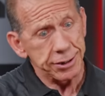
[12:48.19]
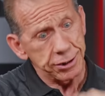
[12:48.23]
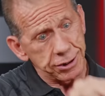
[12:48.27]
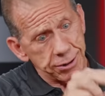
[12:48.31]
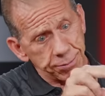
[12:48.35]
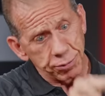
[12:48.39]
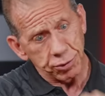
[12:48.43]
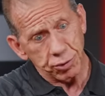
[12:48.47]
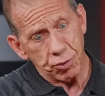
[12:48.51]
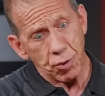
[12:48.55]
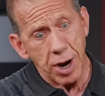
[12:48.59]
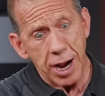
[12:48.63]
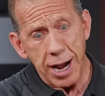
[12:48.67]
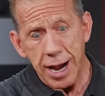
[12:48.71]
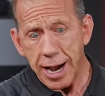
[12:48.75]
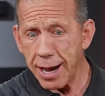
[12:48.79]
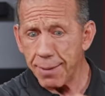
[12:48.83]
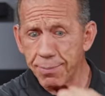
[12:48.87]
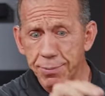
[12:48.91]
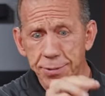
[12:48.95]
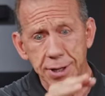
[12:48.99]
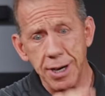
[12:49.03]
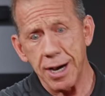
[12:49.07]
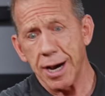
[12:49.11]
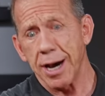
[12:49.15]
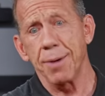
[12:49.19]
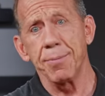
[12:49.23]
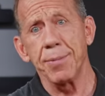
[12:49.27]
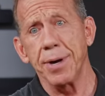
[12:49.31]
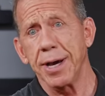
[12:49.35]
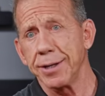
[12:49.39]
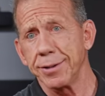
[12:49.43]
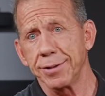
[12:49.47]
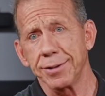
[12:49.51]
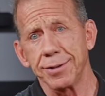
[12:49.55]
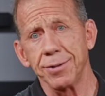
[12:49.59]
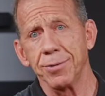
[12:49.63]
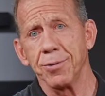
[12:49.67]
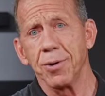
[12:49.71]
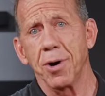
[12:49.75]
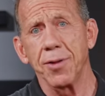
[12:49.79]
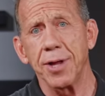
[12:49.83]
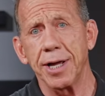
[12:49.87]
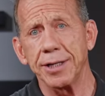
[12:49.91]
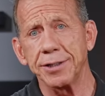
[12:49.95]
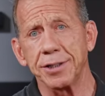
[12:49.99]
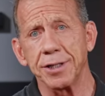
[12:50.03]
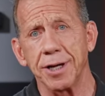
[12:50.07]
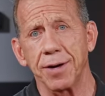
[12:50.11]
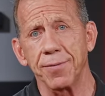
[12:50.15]
subscribe, comment, do all
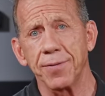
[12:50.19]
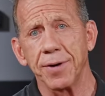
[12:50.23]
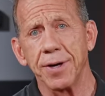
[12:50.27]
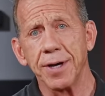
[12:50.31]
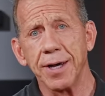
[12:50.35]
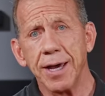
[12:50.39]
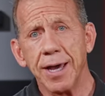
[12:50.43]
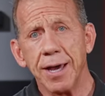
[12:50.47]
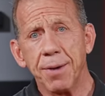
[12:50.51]
that stuff.